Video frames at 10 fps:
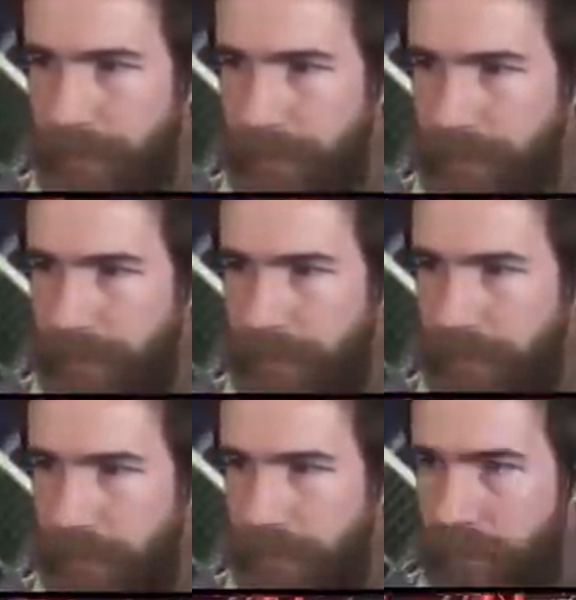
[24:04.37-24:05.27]

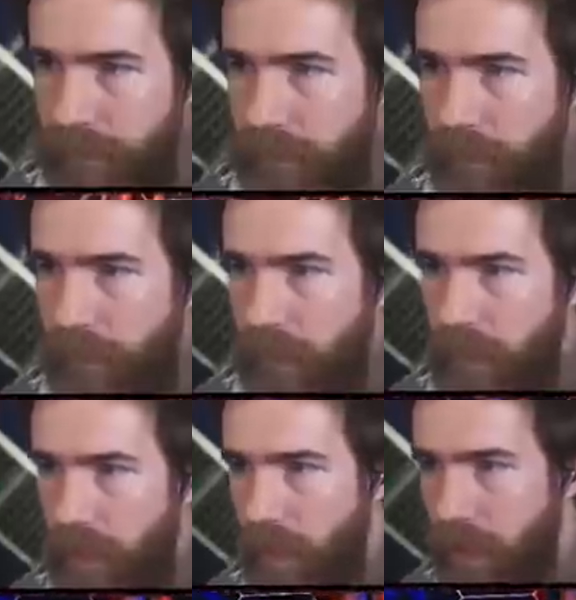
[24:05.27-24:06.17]

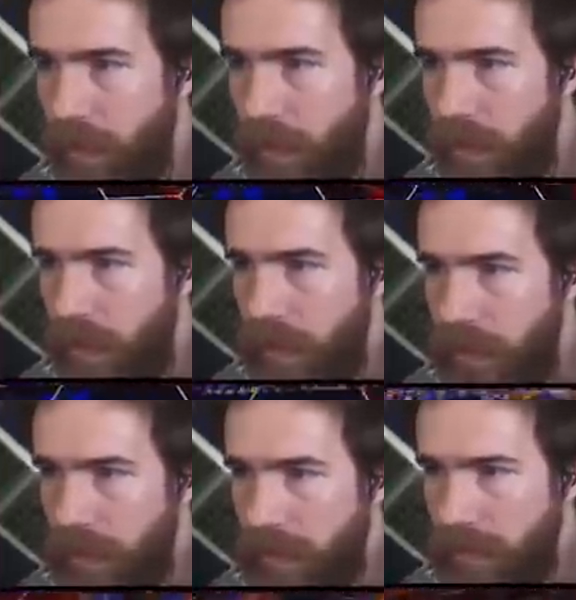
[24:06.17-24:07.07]
(no one is talking)